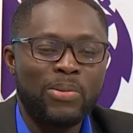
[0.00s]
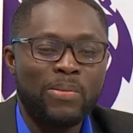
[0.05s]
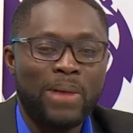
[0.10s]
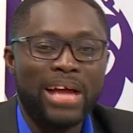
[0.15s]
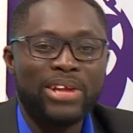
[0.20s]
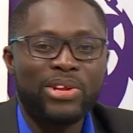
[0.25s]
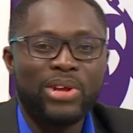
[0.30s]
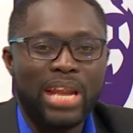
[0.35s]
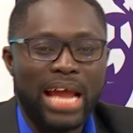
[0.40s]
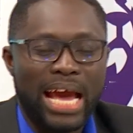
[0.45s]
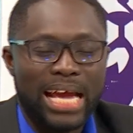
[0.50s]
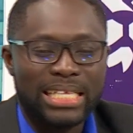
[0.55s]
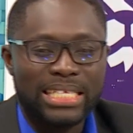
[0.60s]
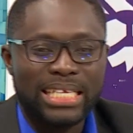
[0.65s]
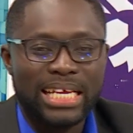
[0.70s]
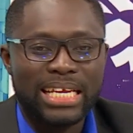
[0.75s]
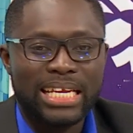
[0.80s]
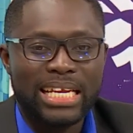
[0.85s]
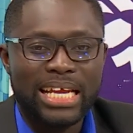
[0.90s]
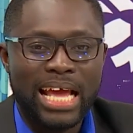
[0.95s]
Man
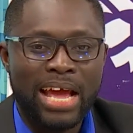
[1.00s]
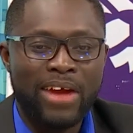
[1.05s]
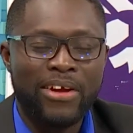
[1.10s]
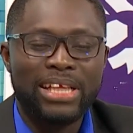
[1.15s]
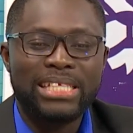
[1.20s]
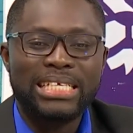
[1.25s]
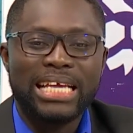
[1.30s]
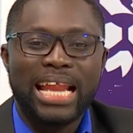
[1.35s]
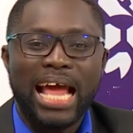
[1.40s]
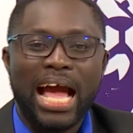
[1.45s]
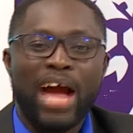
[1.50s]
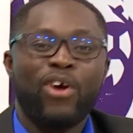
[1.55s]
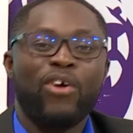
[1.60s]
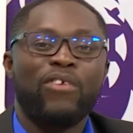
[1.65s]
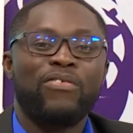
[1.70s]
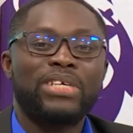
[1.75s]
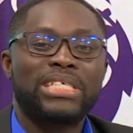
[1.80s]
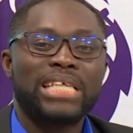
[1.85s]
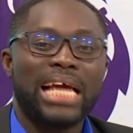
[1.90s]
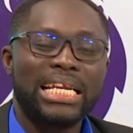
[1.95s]
United. Erik ten Hag
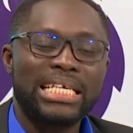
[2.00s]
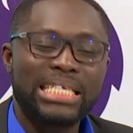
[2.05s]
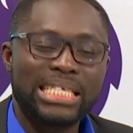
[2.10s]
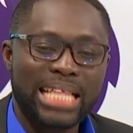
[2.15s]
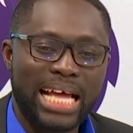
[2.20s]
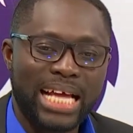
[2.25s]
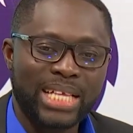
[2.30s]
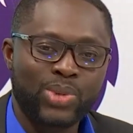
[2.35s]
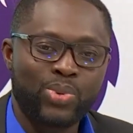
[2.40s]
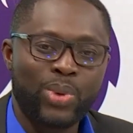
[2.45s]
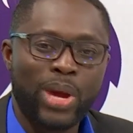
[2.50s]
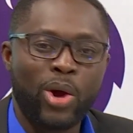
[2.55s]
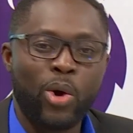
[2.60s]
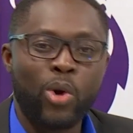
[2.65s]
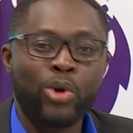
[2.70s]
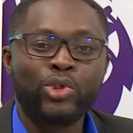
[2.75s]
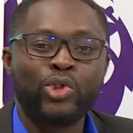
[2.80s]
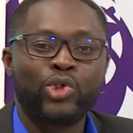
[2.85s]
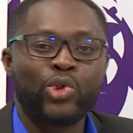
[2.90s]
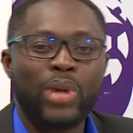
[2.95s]
officially starts work
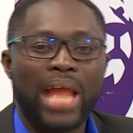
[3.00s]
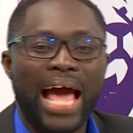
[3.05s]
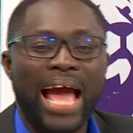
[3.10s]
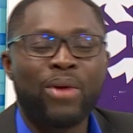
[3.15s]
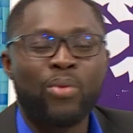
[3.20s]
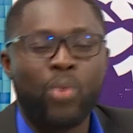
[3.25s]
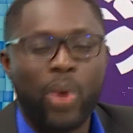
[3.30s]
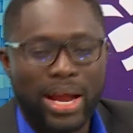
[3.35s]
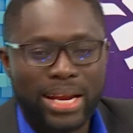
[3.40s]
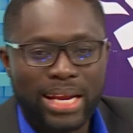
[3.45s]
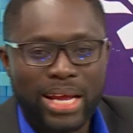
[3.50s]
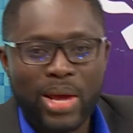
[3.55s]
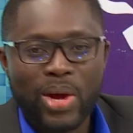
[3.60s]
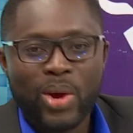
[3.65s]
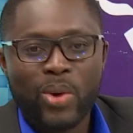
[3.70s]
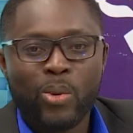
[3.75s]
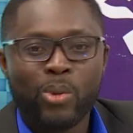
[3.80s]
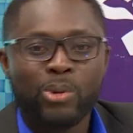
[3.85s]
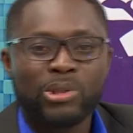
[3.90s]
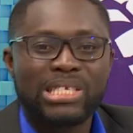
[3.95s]
on July 1.
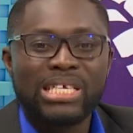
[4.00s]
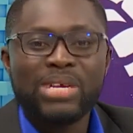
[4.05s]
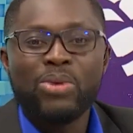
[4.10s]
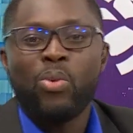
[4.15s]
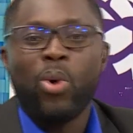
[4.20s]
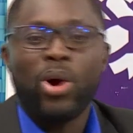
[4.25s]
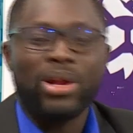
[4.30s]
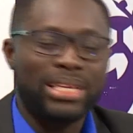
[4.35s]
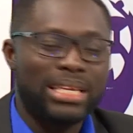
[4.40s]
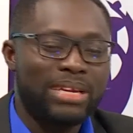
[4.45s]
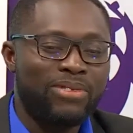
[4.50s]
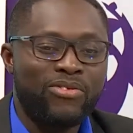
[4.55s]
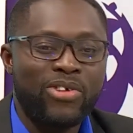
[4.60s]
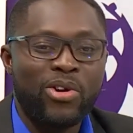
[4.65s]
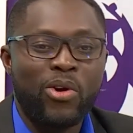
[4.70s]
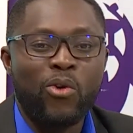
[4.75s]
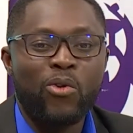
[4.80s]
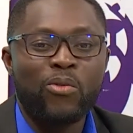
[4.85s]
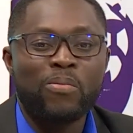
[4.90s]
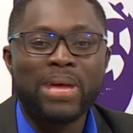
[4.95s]
We'll see what
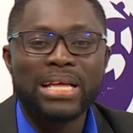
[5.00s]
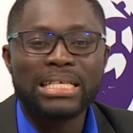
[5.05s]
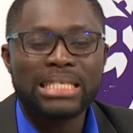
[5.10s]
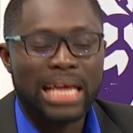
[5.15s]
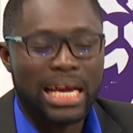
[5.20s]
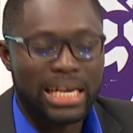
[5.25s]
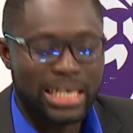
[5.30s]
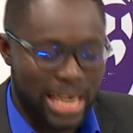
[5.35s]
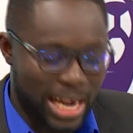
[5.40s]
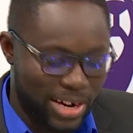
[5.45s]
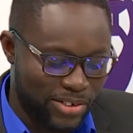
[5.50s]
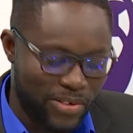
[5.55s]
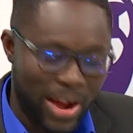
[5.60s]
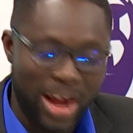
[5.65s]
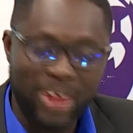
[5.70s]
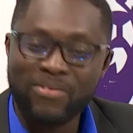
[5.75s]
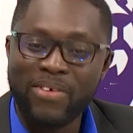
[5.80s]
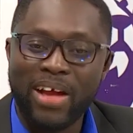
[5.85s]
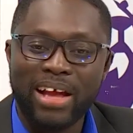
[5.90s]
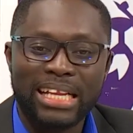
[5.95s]
recruitments are done.
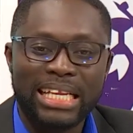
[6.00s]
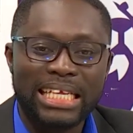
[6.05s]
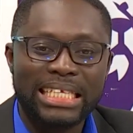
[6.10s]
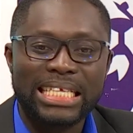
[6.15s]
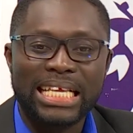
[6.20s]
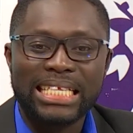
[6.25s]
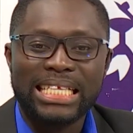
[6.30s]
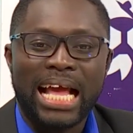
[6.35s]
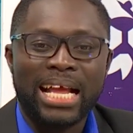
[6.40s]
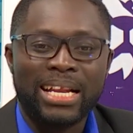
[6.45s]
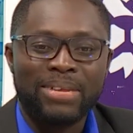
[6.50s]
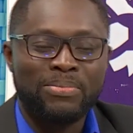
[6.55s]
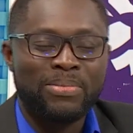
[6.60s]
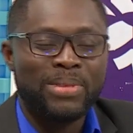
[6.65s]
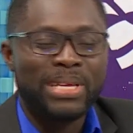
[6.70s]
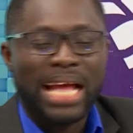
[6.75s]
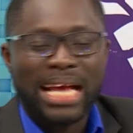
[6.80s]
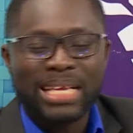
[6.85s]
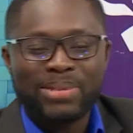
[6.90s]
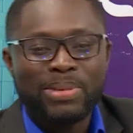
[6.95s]
Ralf Rangnick says as
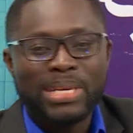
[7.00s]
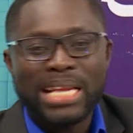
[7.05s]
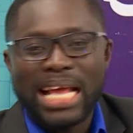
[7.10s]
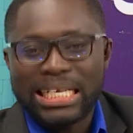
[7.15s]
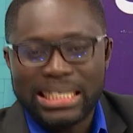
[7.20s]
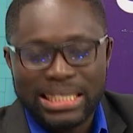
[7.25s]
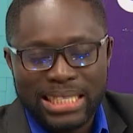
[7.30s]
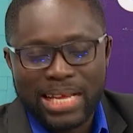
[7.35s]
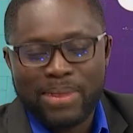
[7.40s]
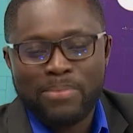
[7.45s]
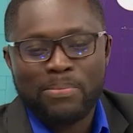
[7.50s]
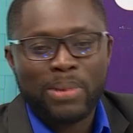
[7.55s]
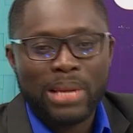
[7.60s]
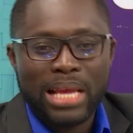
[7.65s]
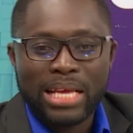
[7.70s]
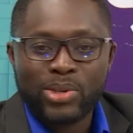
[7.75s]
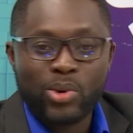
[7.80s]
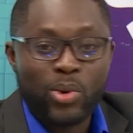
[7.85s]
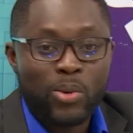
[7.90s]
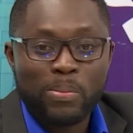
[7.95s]
many as 10
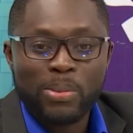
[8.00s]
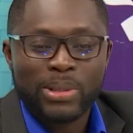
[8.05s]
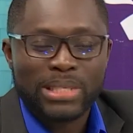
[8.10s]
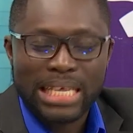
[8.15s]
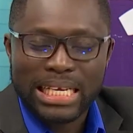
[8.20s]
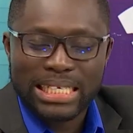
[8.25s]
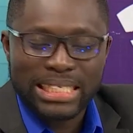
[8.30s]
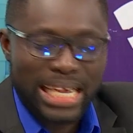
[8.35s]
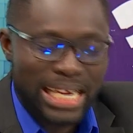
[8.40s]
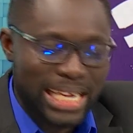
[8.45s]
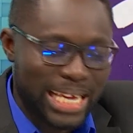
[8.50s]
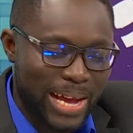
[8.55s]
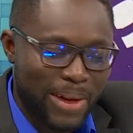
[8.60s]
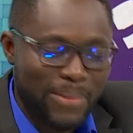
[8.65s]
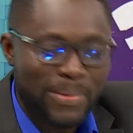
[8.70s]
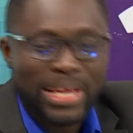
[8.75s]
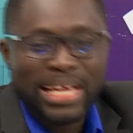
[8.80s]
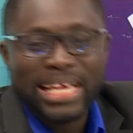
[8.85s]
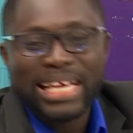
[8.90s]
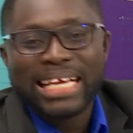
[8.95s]
players could potentially come.
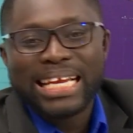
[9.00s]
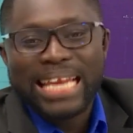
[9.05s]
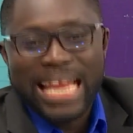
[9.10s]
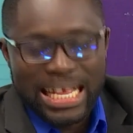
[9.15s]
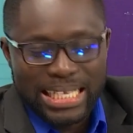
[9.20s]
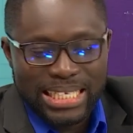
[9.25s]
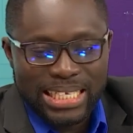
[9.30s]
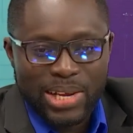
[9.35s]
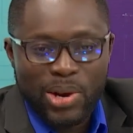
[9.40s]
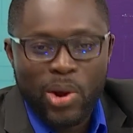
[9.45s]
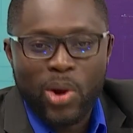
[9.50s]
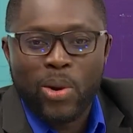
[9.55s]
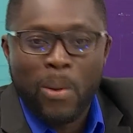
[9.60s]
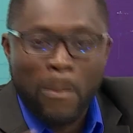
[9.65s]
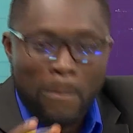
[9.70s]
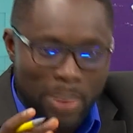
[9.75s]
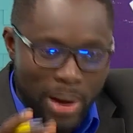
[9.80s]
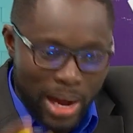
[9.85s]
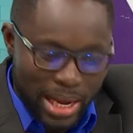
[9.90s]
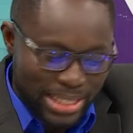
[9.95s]
That's a lot.
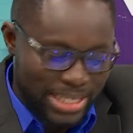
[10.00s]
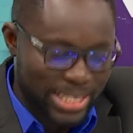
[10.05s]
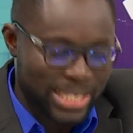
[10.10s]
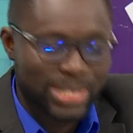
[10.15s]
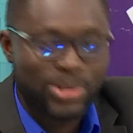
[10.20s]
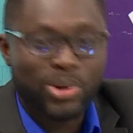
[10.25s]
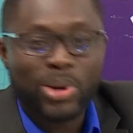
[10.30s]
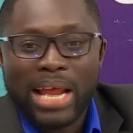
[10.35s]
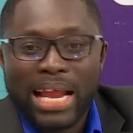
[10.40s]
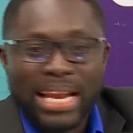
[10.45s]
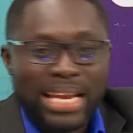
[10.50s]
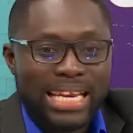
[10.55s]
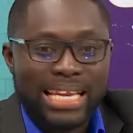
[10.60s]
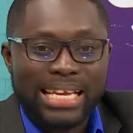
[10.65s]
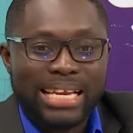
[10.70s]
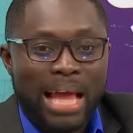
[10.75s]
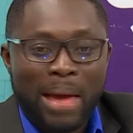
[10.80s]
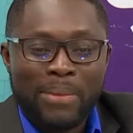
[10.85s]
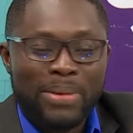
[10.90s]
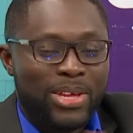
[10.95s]
But, so that,
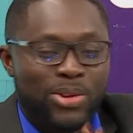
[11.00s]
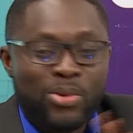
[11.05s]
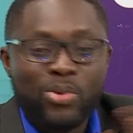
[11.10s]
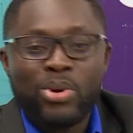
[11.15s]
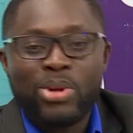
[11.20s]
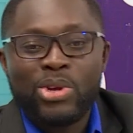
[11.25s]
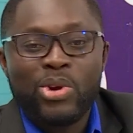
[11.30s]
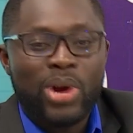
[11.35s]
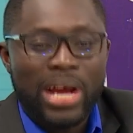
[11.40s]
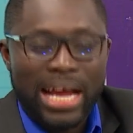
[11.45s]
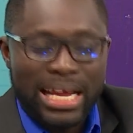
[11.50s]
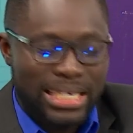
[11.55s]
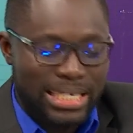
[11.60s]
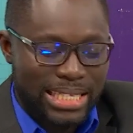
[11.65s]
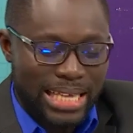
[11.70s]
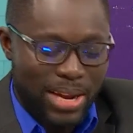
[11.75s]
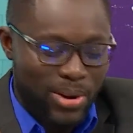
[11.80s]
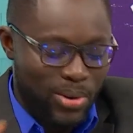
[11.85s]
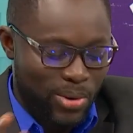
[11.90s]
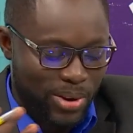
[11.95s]
I mean, you can
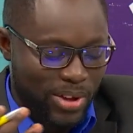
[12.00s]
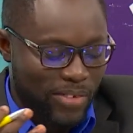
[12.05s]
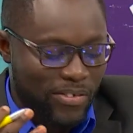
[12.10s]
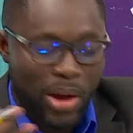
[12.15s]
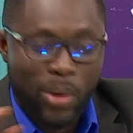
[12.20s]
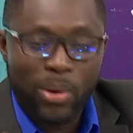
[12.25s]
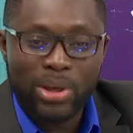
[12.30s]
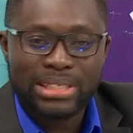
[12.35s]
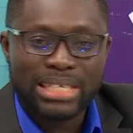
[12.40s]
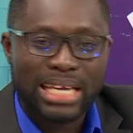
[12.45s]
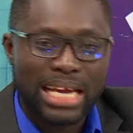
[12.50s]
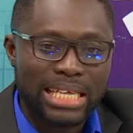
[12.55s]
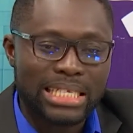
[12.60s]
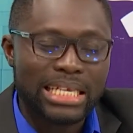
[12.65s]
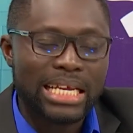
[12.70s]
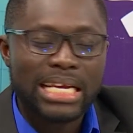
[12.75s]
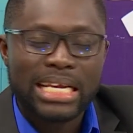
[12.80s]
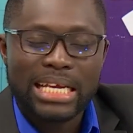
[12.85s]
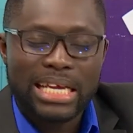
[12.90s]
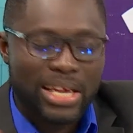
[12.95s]
decide. Look, if you're watching us,
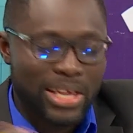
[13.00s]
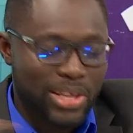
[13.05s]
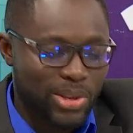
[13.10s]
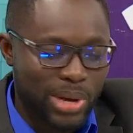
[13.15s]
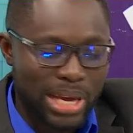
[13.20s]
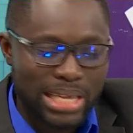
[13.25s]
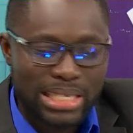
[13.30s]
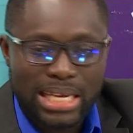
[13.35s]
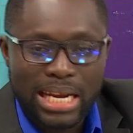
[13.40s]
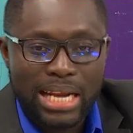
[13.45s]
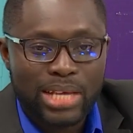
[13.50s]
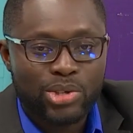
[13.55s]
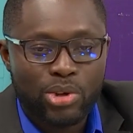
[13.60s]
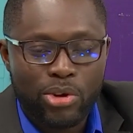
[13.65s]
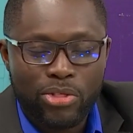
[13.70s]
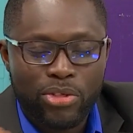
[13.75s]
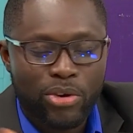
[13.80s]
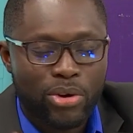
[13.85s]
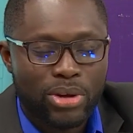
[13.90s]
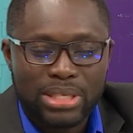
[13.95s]
you can send us your
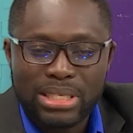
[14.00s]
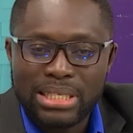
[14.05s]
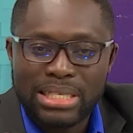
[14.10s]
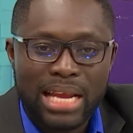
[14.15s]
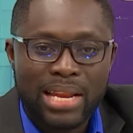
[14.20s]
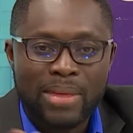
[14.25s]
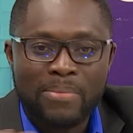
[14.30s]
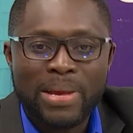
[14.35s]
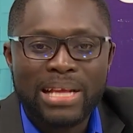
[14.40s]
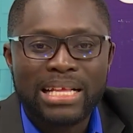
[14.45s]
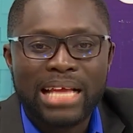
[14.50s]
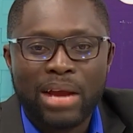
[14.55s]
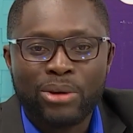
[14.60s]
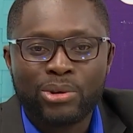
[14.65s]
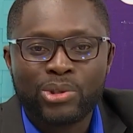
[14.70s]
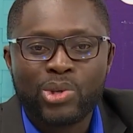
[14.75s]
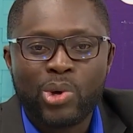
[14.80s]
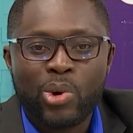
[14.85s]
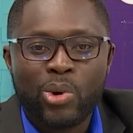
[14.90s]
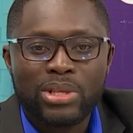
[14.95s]
thoughts. The debate can
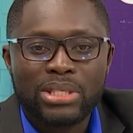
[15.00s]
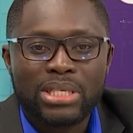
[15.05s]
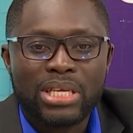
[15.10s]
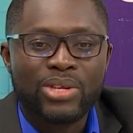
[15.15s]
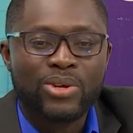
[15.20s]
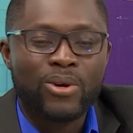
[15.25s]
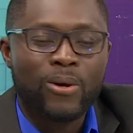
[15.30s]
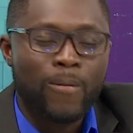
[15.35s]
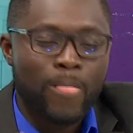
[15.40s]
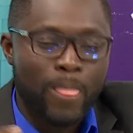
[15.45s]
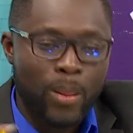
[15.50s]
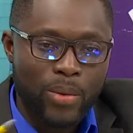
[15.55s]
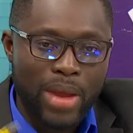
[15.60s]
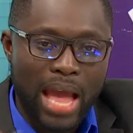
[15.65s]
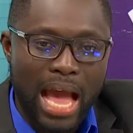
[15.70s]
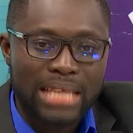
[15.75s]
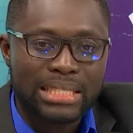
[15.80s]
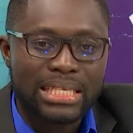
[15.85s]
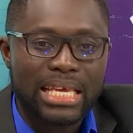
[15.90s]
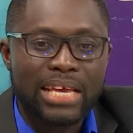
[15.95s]
also continue. We're
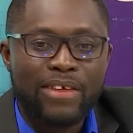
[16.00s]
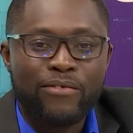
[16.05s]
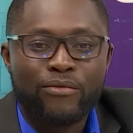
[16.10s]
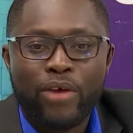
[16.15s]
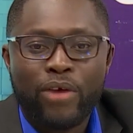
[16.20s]
asking if